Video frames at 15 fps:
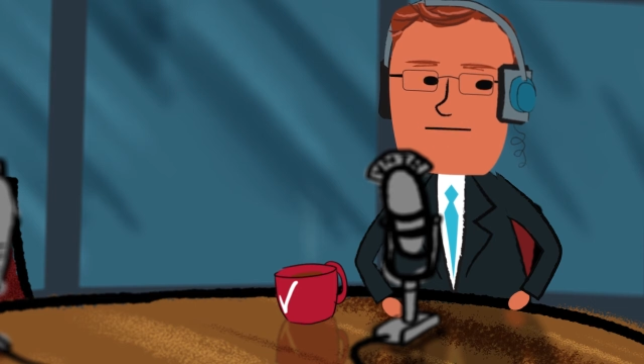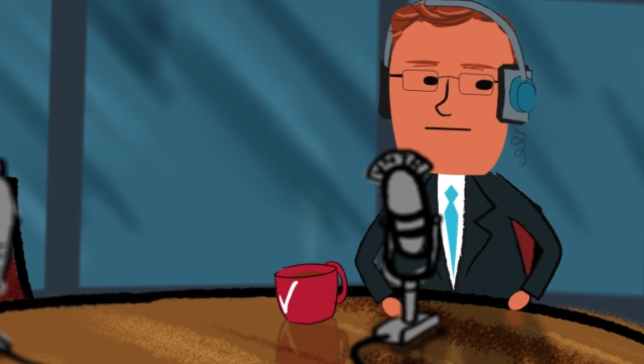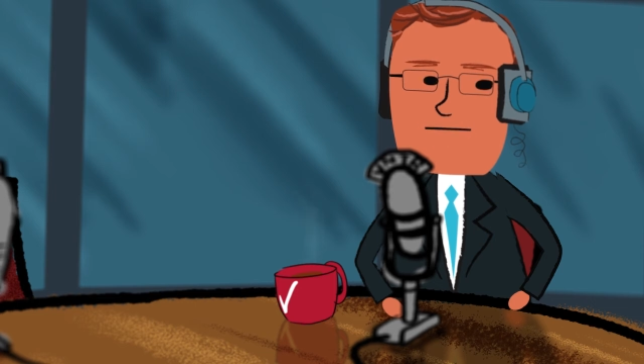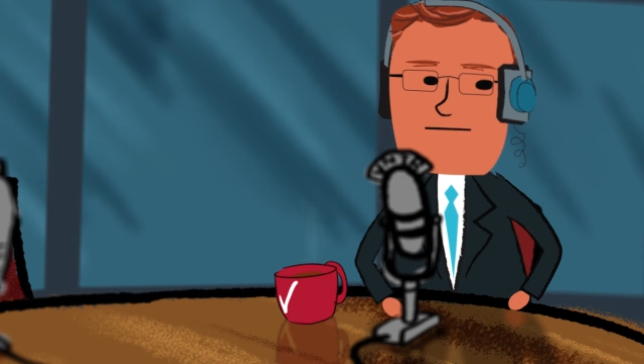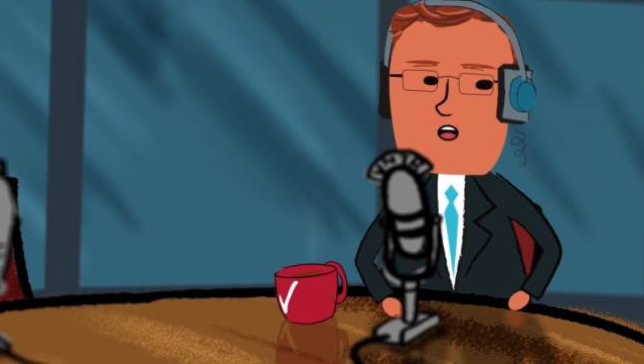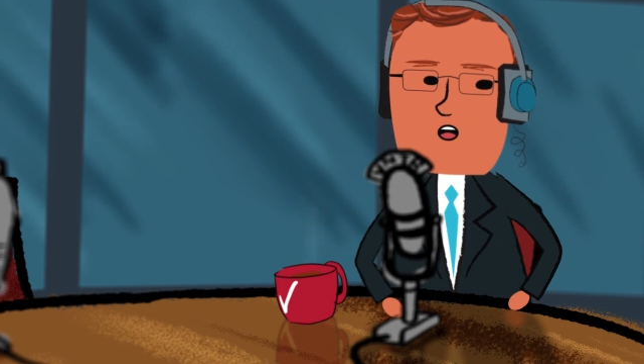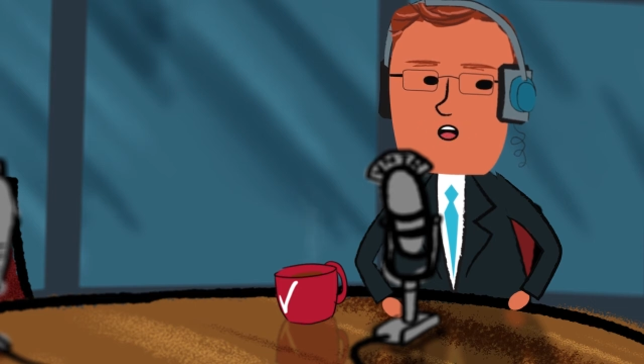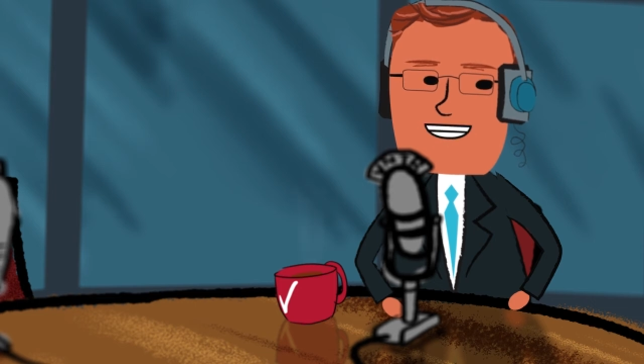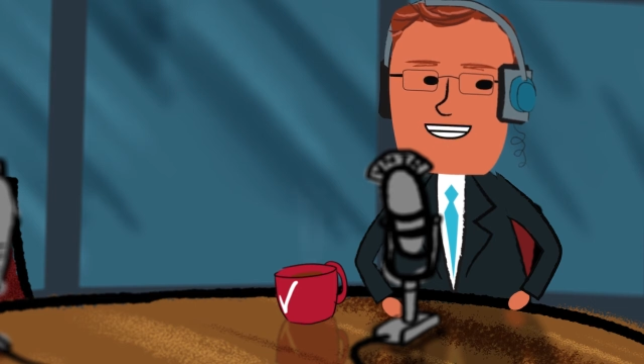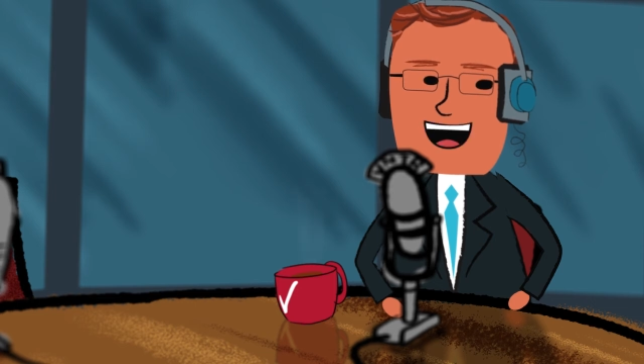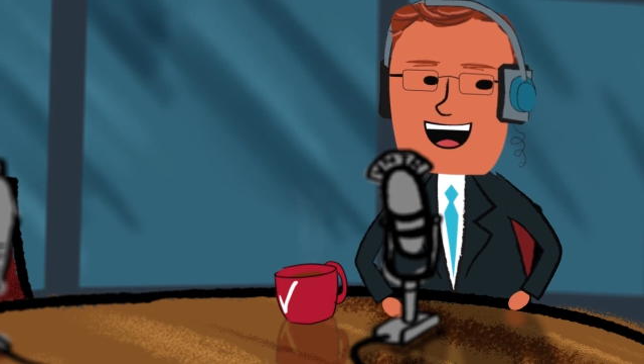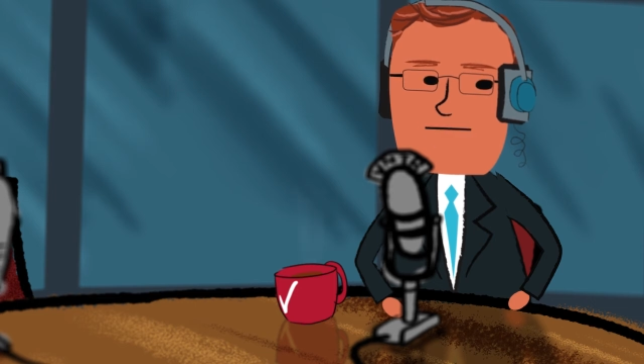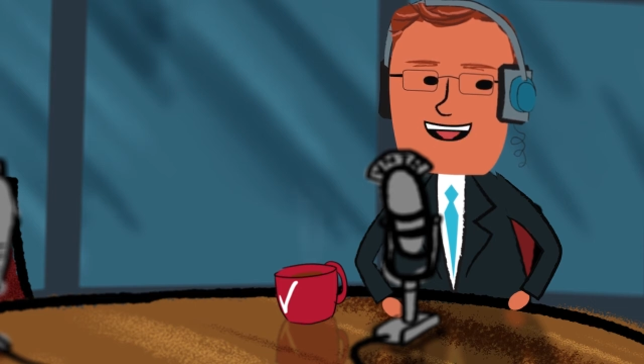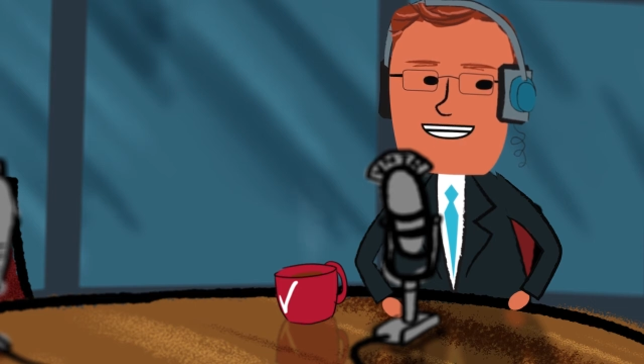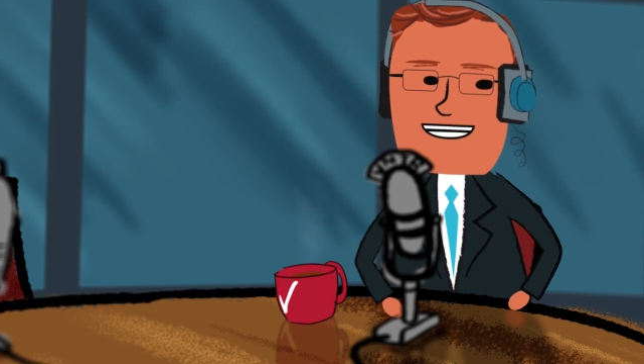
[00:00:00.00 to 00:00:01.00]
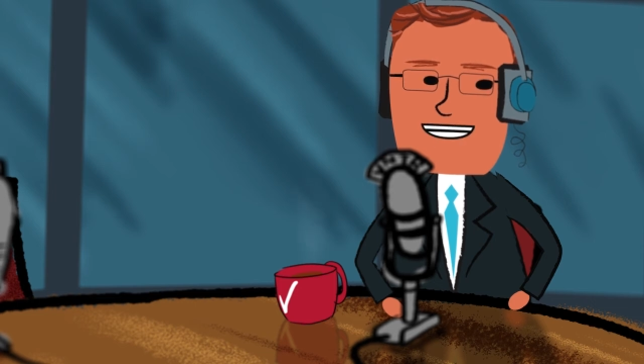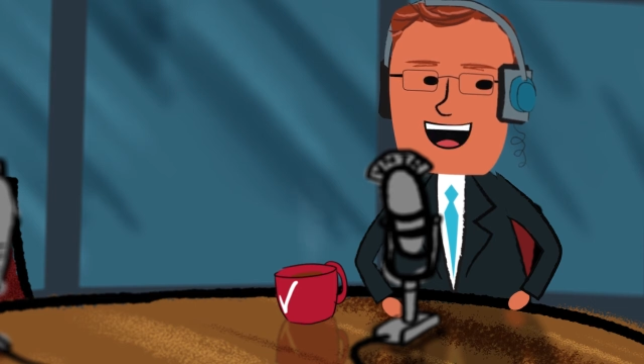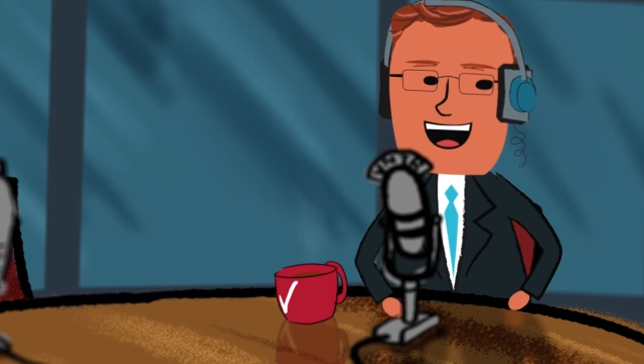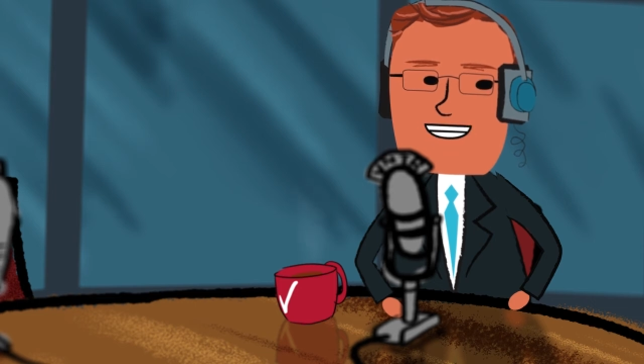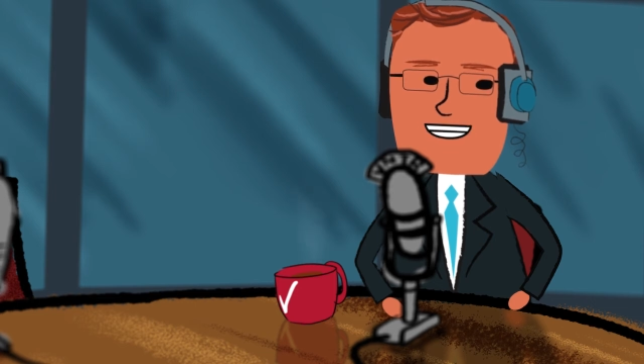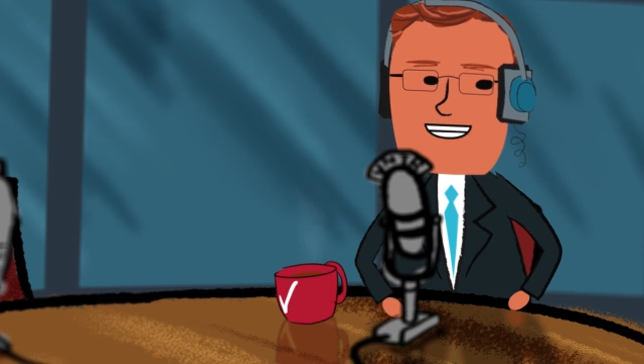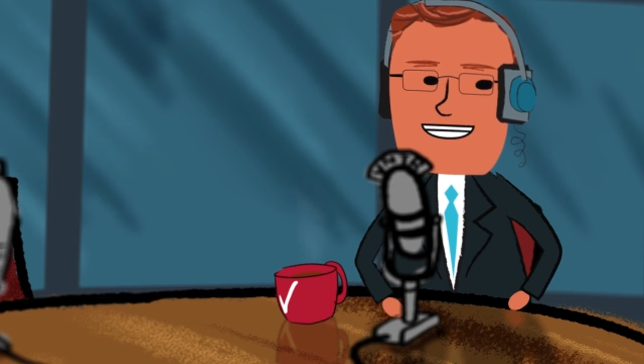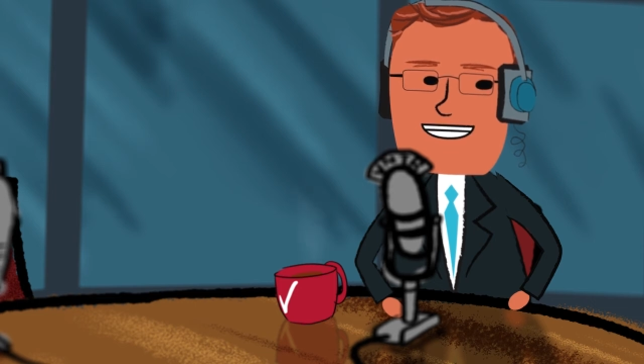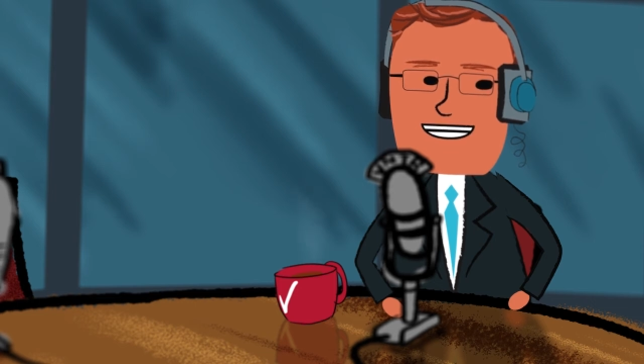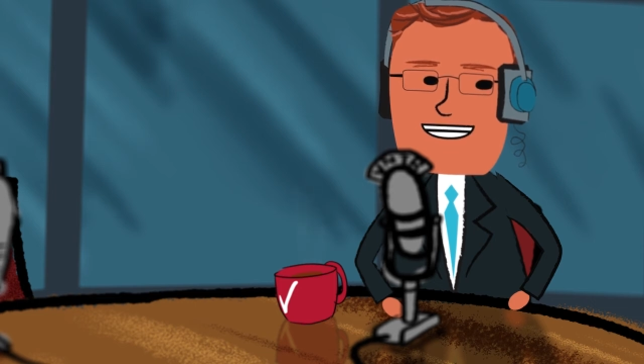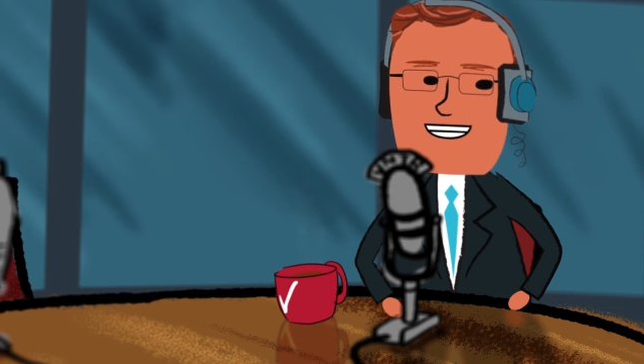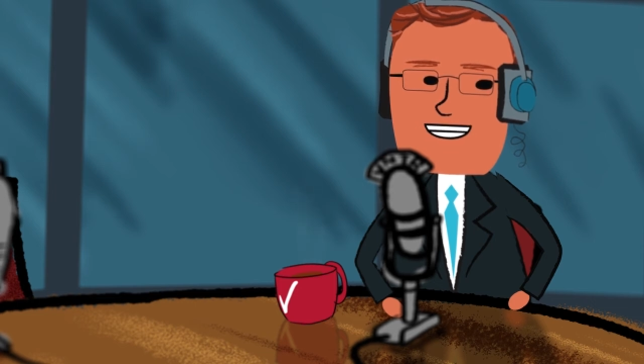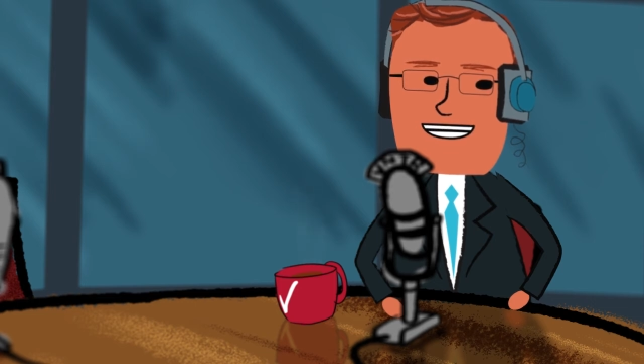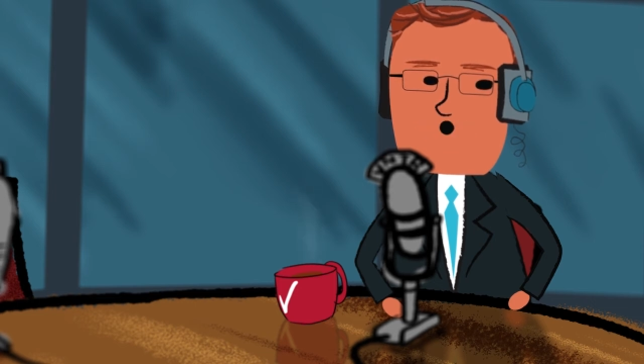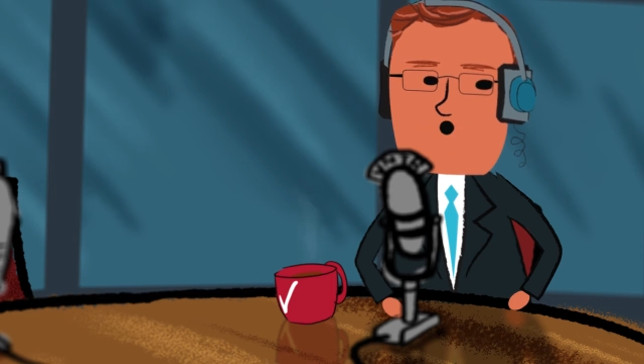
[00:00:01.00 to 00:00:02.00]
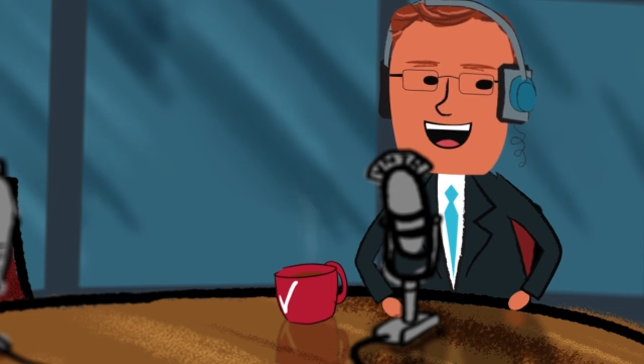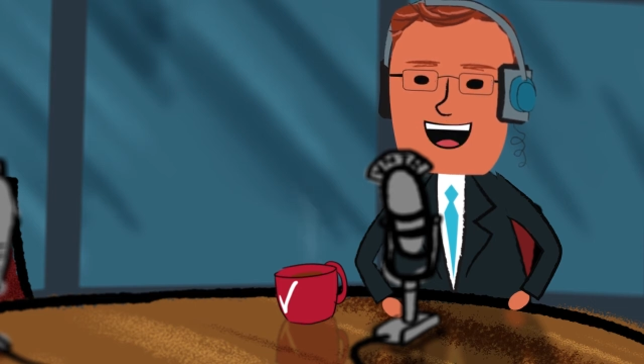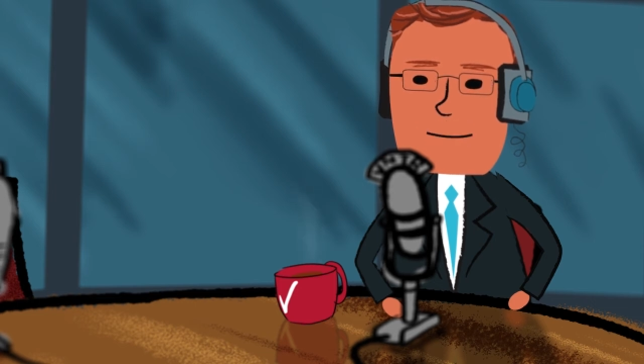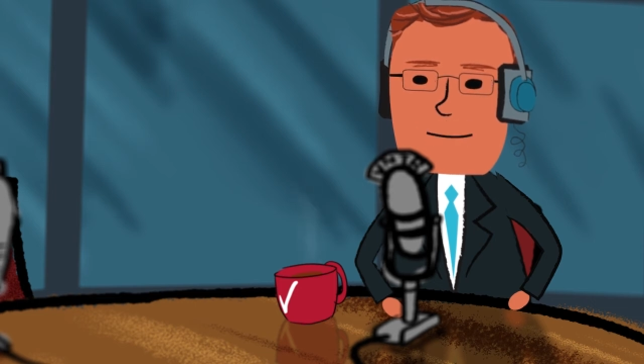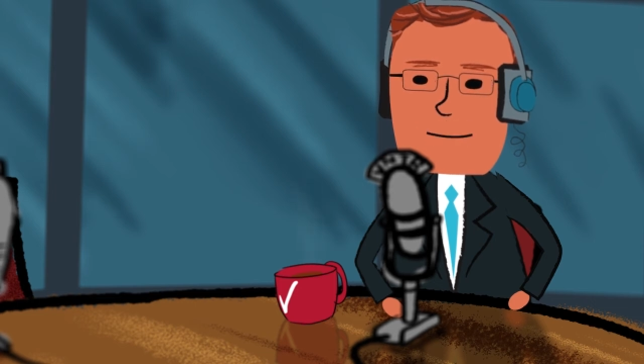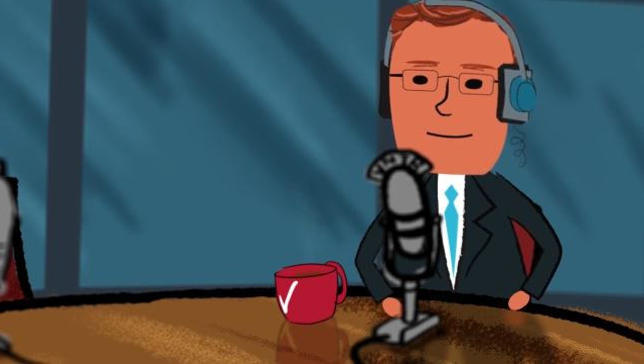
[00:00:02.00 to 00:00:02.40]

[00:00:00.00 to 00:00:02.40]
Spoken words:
no problem understanding them.